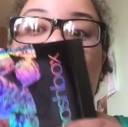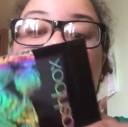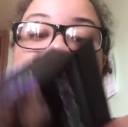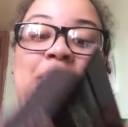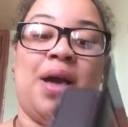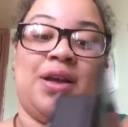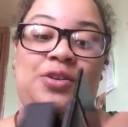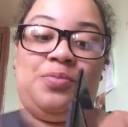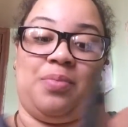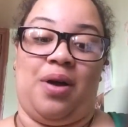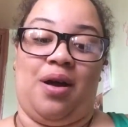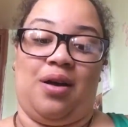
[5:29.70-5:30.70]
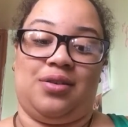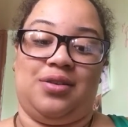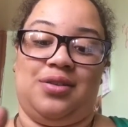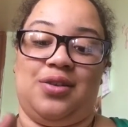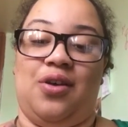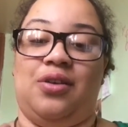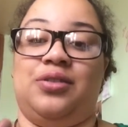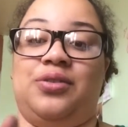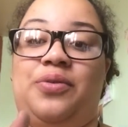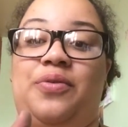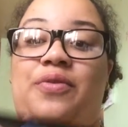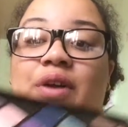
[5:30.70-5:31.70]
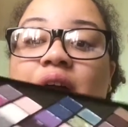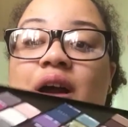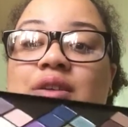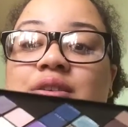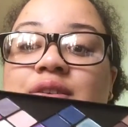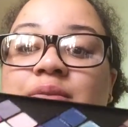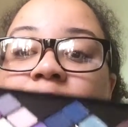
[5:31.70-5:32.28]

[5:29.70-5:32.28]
Smashbox on the Rocks